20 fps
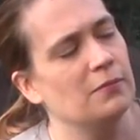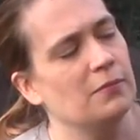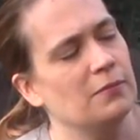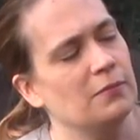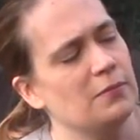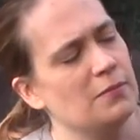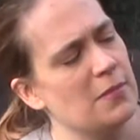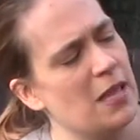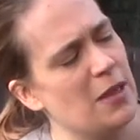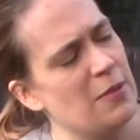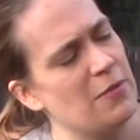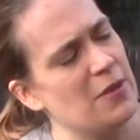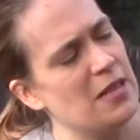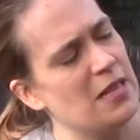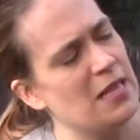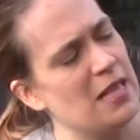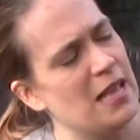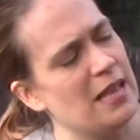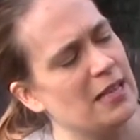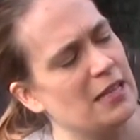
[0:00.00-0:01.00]

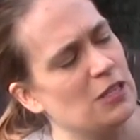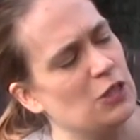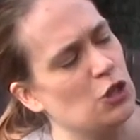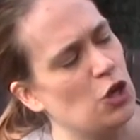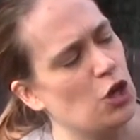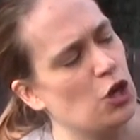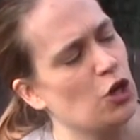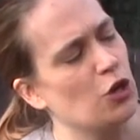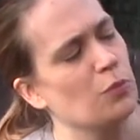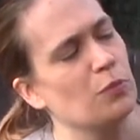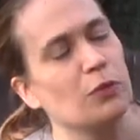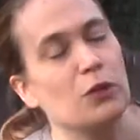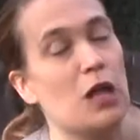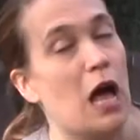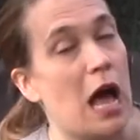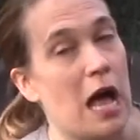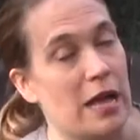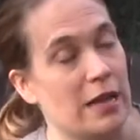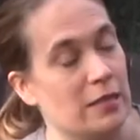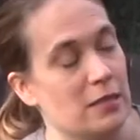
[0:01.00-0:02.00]
maybe like darker
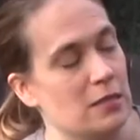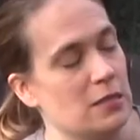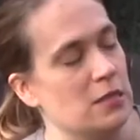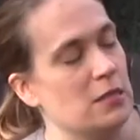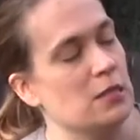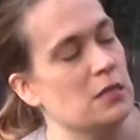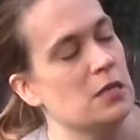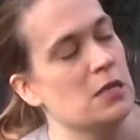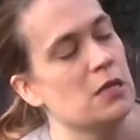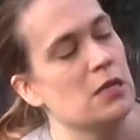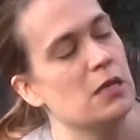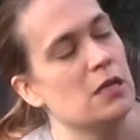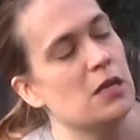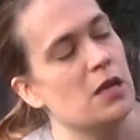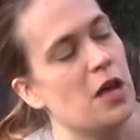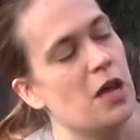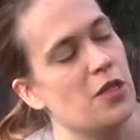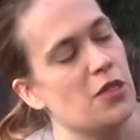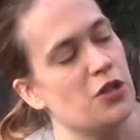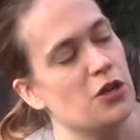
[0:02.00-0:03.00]
blonde
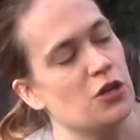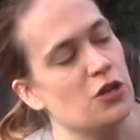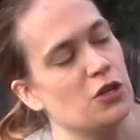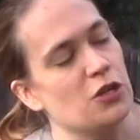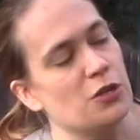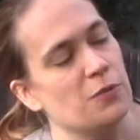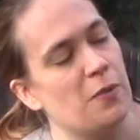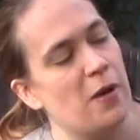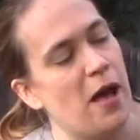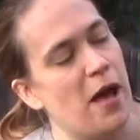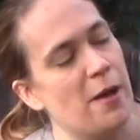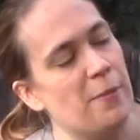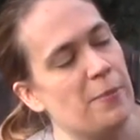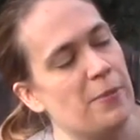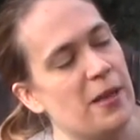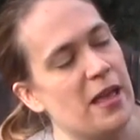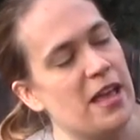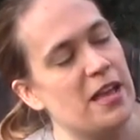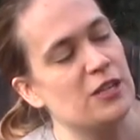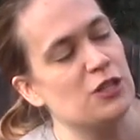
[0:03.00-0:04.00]
colored pup.
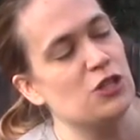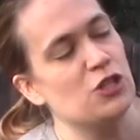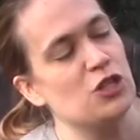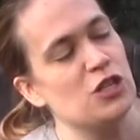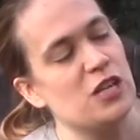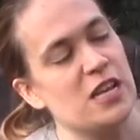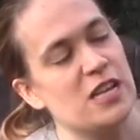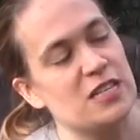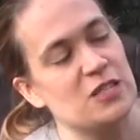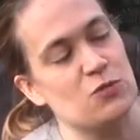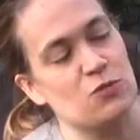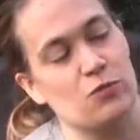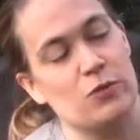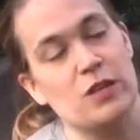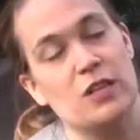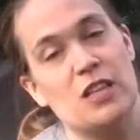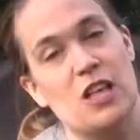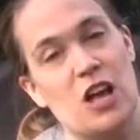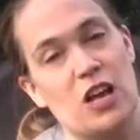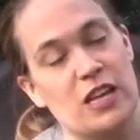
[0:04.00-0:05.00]
And she has
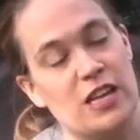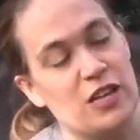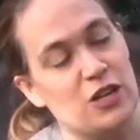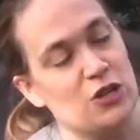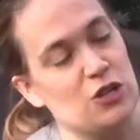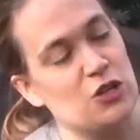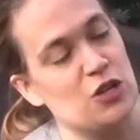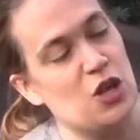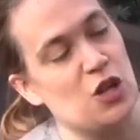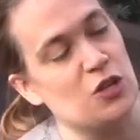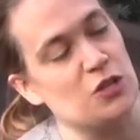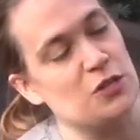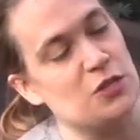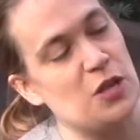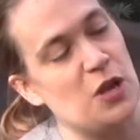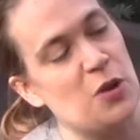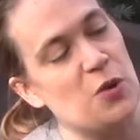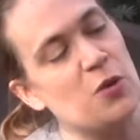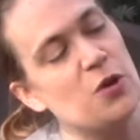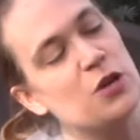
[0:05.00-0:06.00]
real long ears
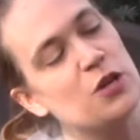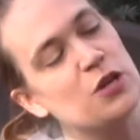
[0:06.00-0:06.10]
also.